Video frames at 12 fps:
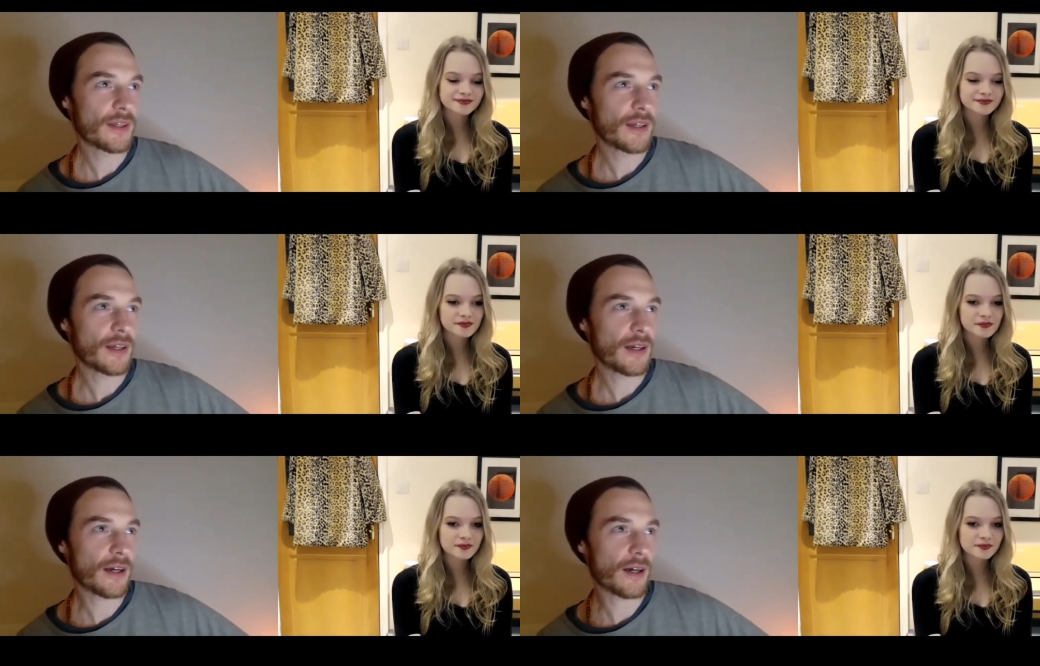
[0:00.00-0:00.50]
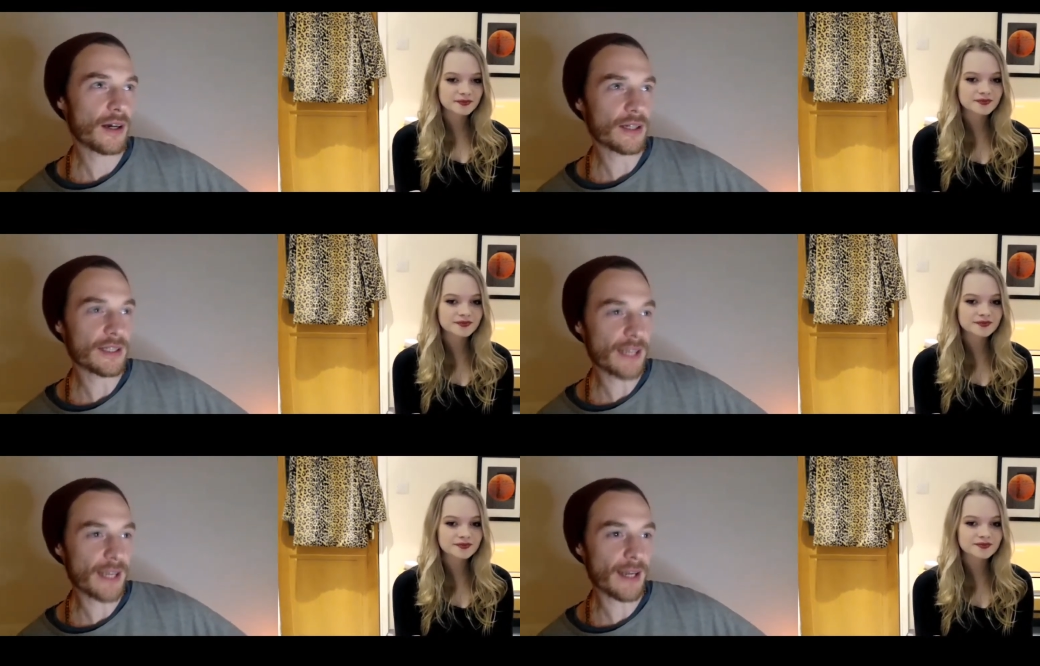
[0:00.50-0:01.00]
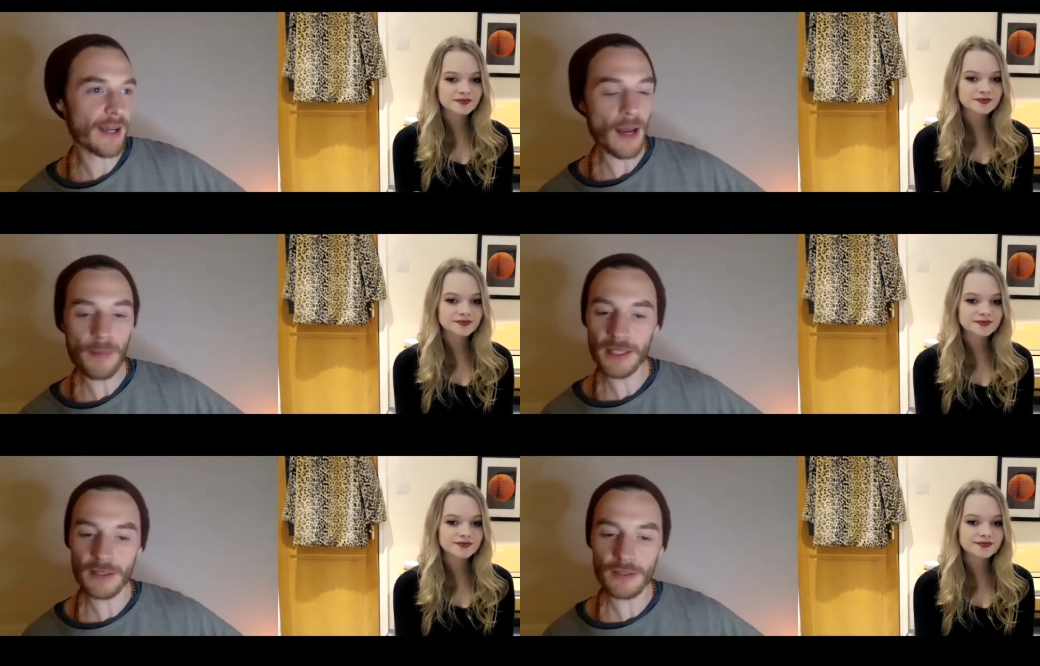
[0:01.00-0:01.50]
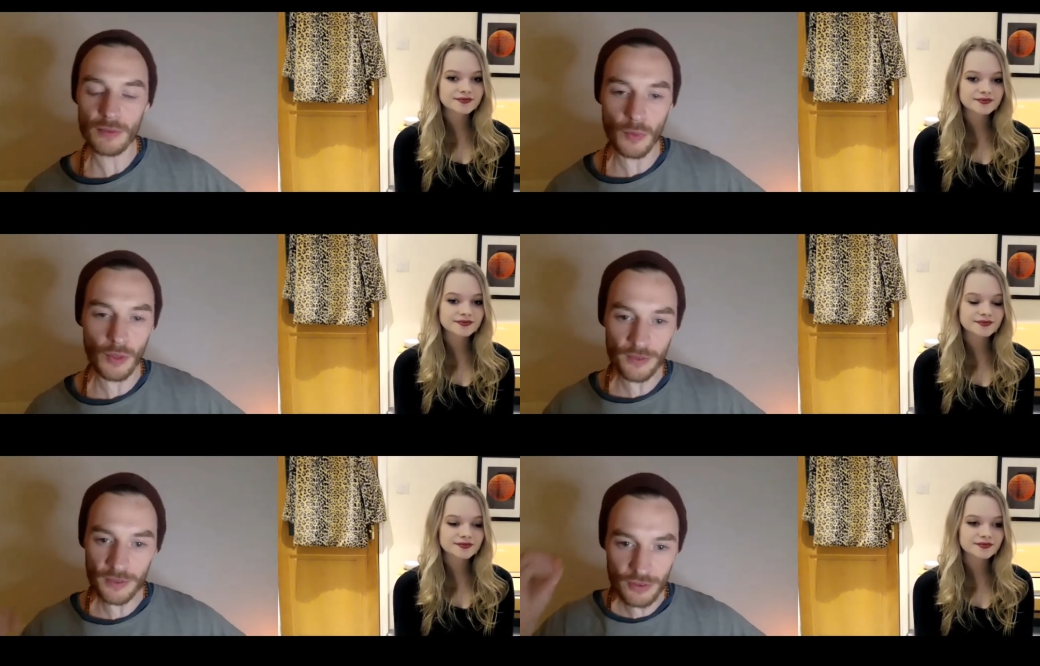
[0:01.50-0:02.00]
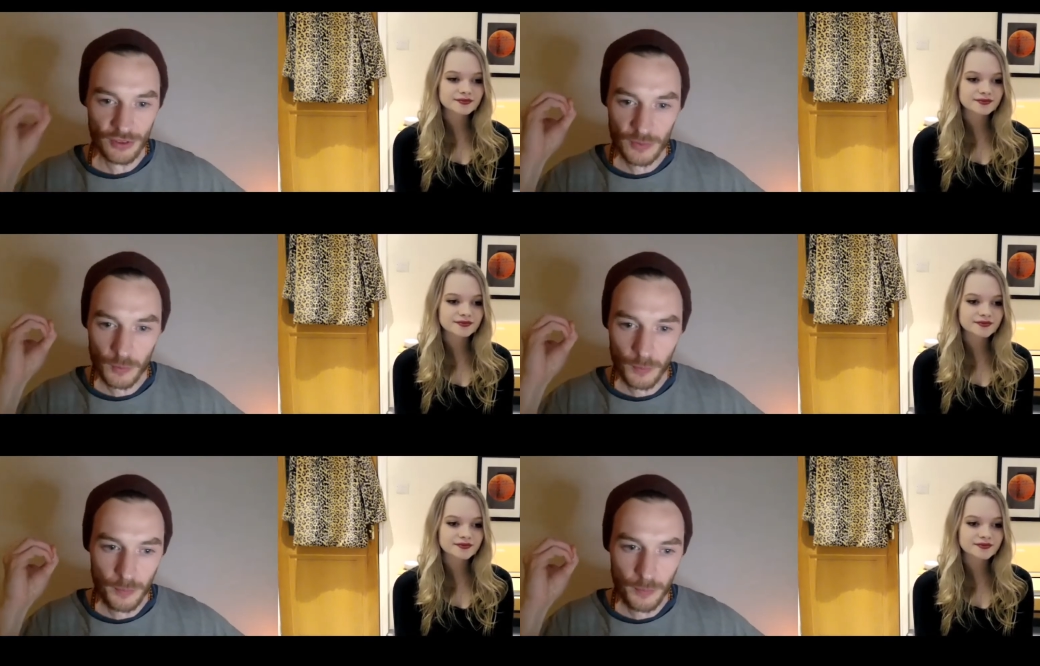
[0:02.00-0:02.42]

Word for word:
Speaker 1: ah, oh, yeah. I mean, the one that just